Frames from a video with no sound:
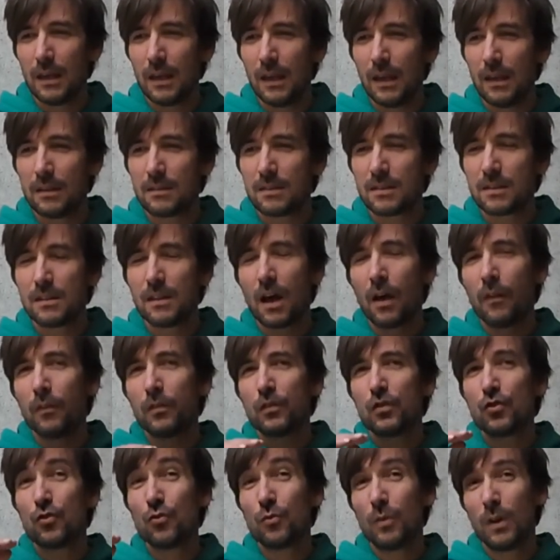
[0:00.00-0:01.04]
It's
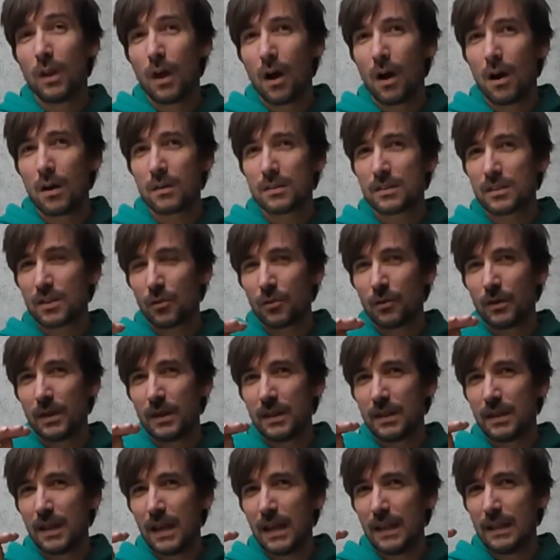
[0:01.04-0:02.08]
not too long, so
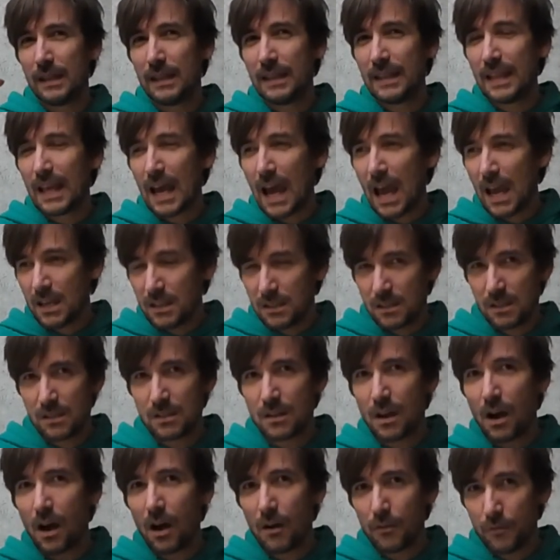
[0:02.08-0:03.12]
it dies
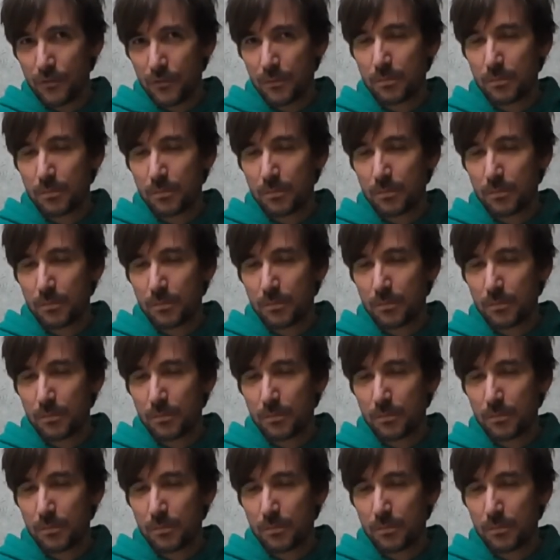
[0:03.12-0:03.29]
off